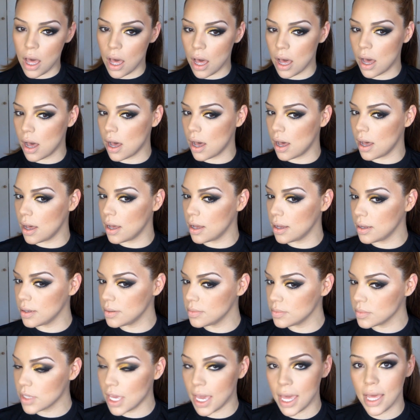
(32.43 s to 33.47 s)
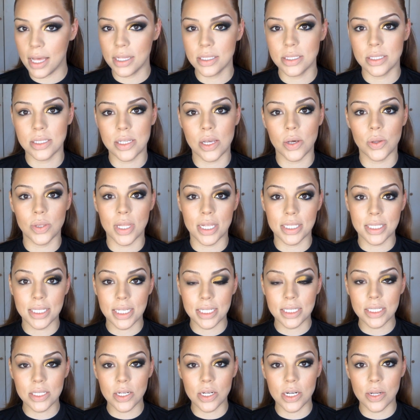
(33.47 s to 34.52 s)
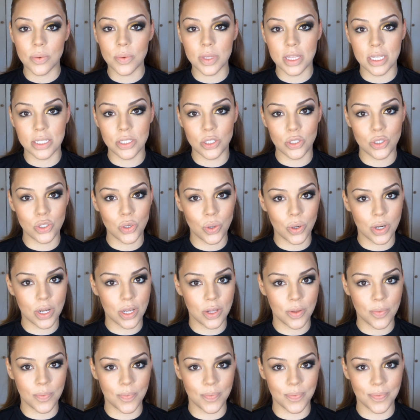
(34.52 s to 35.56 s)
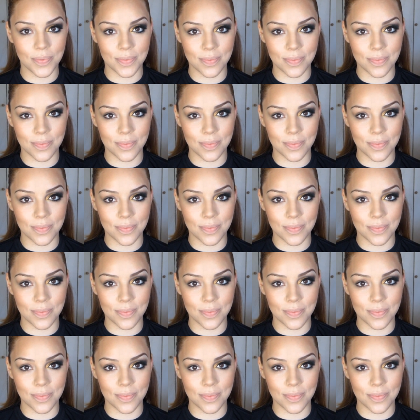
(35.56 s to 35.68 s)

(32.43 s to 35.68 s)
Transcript: Yeah, so let's get started with the tutorial.